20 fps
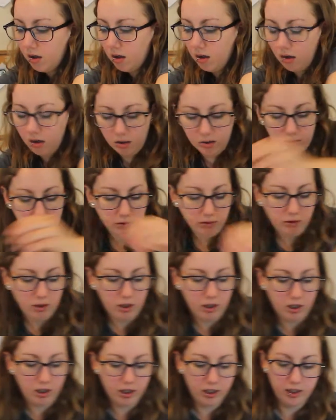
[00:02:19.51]

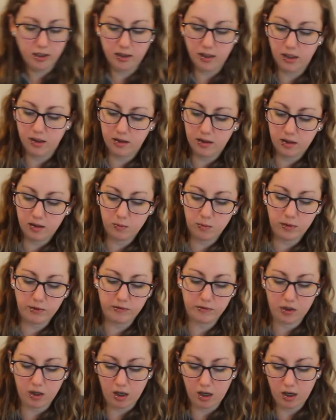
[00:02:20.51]
Alright, and then
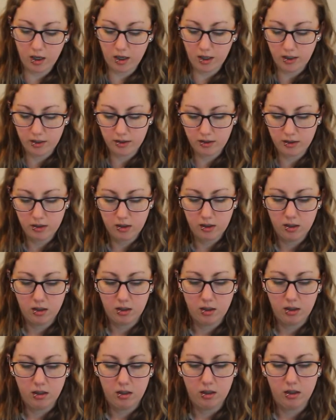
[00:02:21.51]
we've got
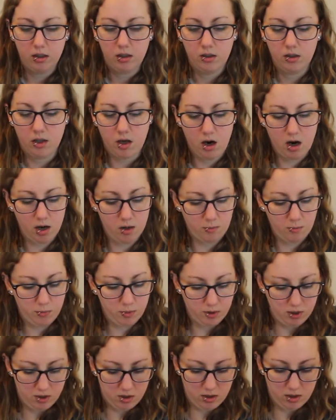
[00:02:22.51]
the art
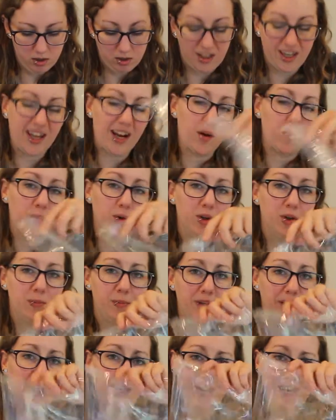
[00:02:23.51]
book, and I will
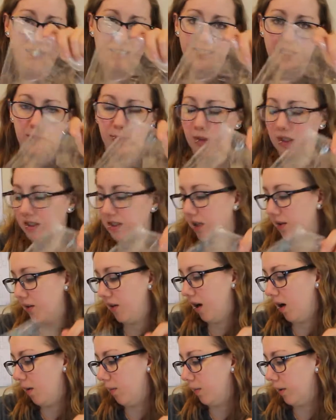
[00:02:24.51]
admit I did bust out
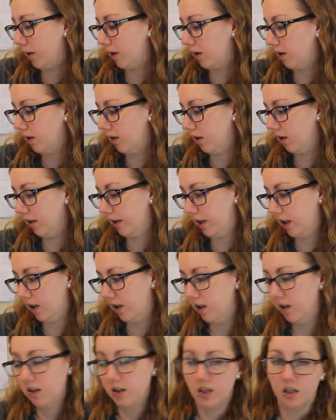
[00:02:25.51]
the art book
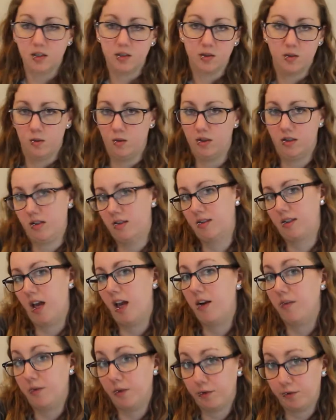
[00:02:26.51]
earlier, so this is
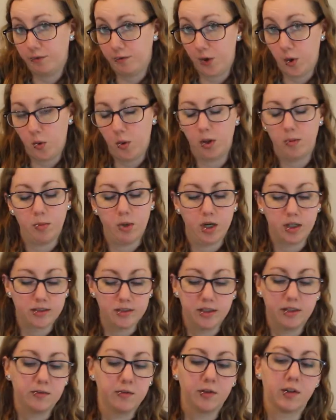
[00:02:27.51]
kind of a faux
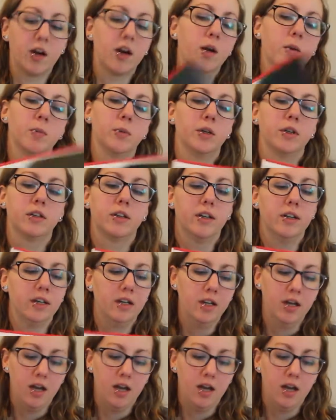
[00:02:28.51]
unboxing for the art book.